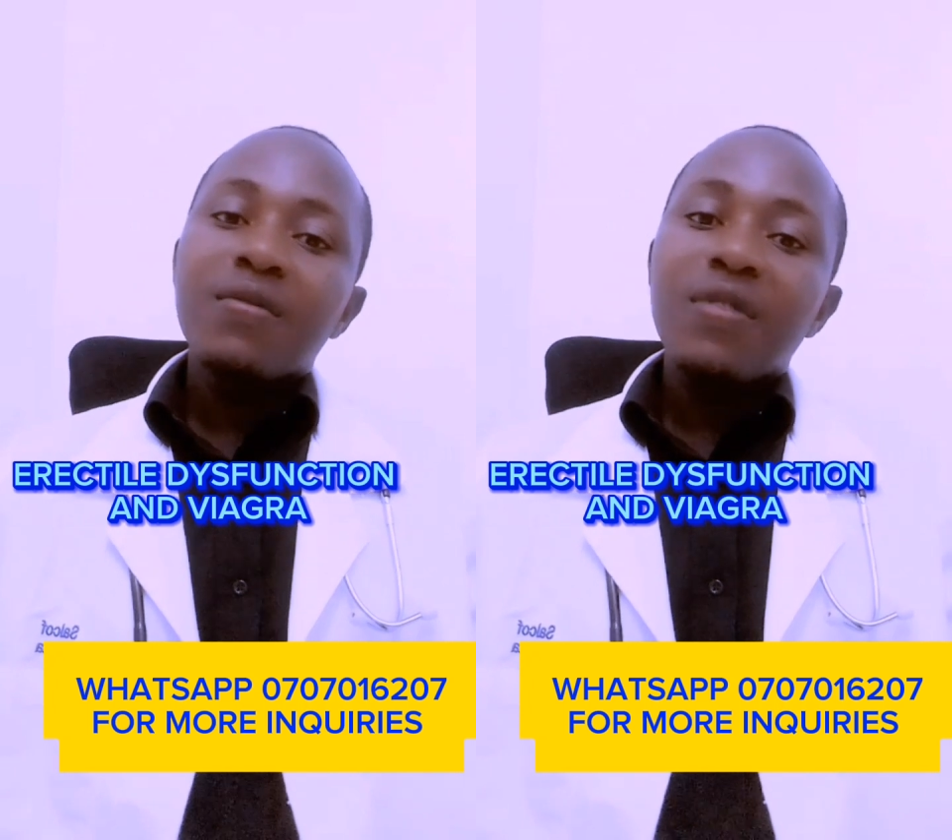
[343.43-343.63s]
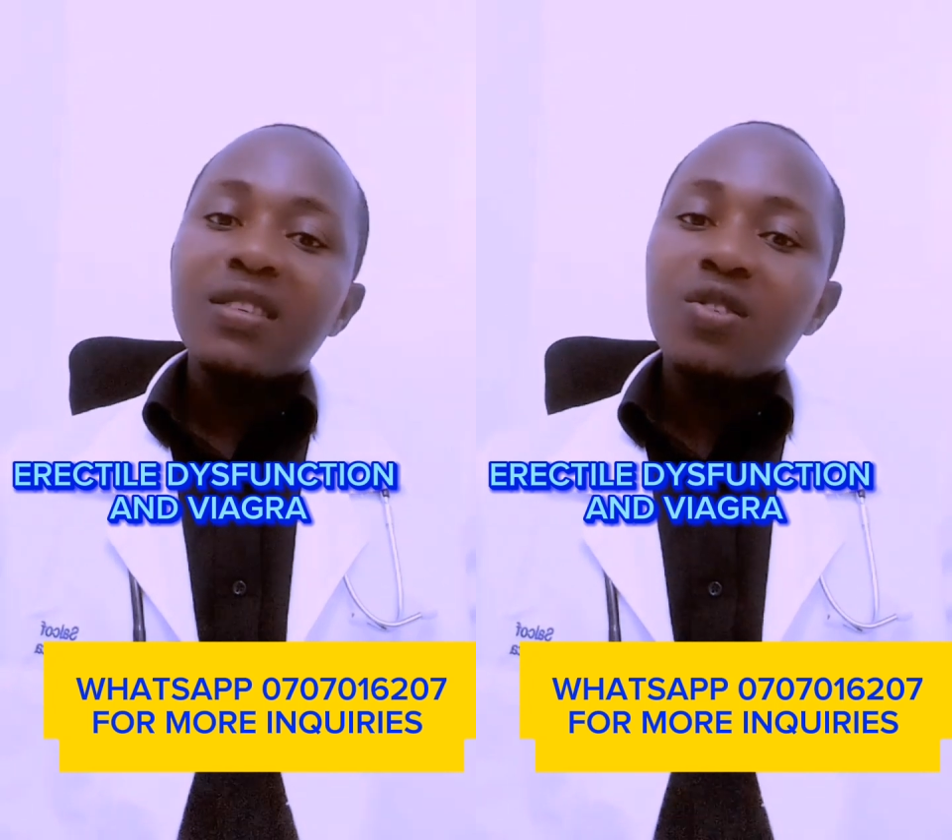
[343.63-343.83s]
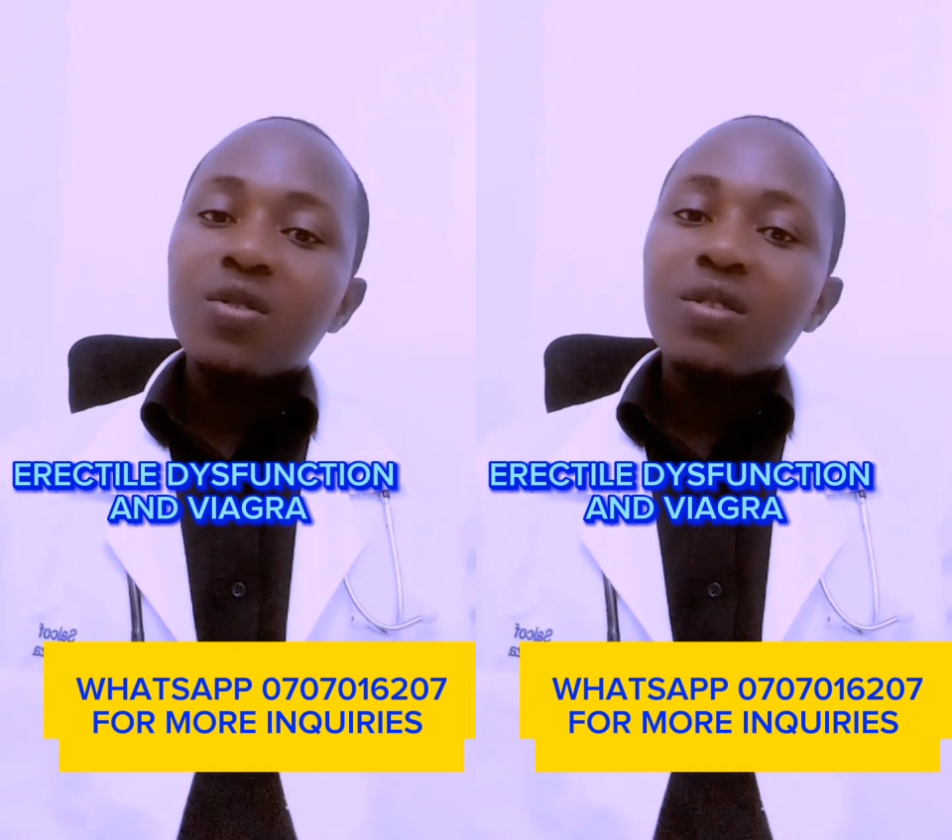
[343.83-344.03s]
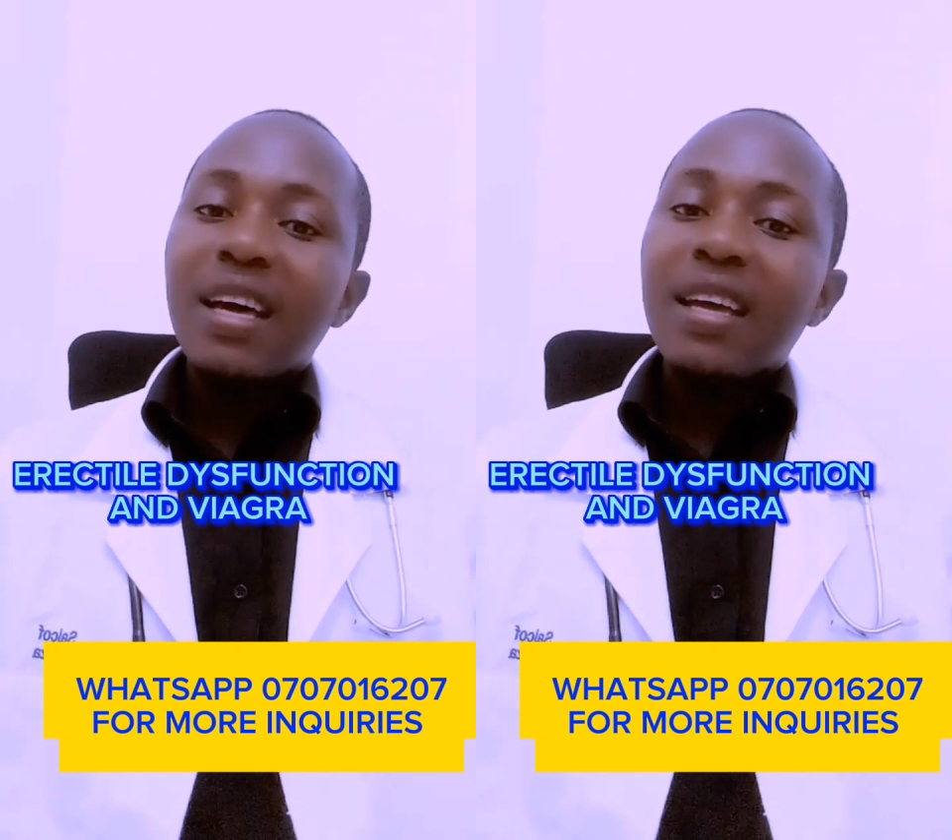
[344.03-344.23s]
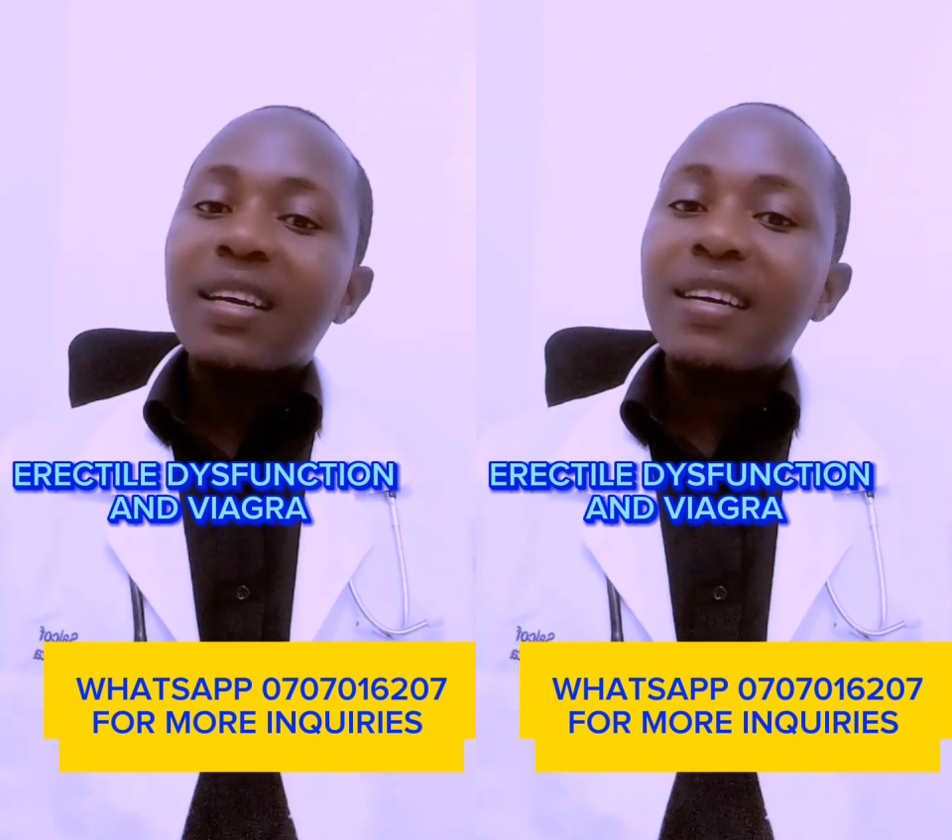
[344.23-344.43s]
First cause
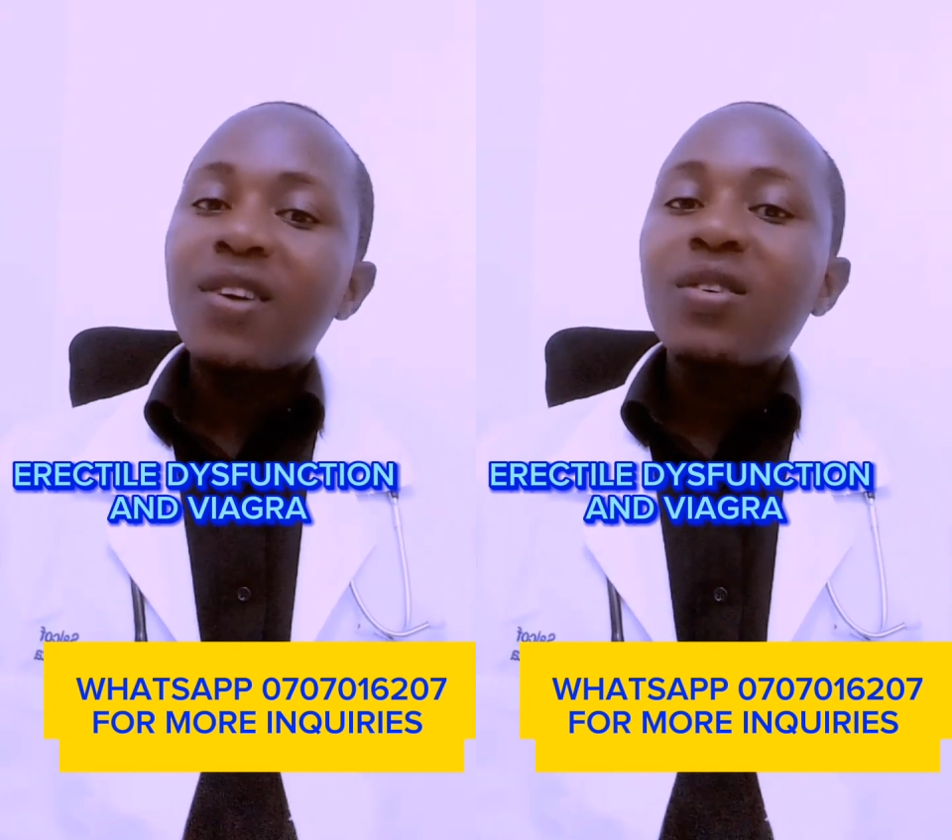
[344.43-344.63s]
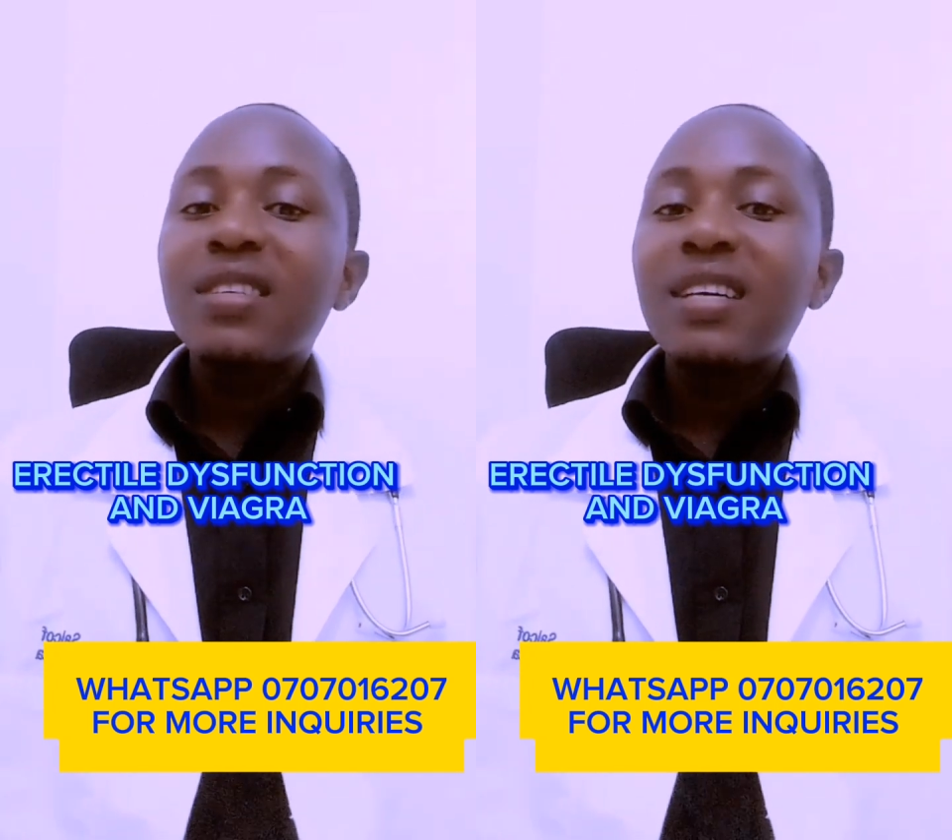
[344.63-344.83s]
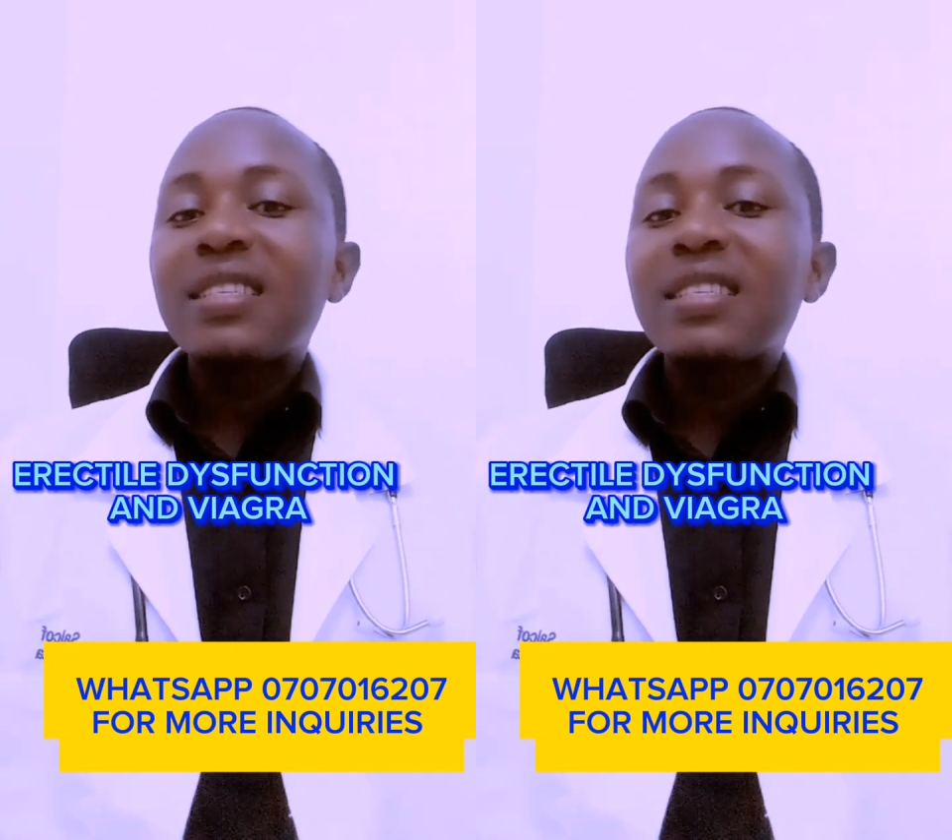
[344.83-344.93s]
I'll categorize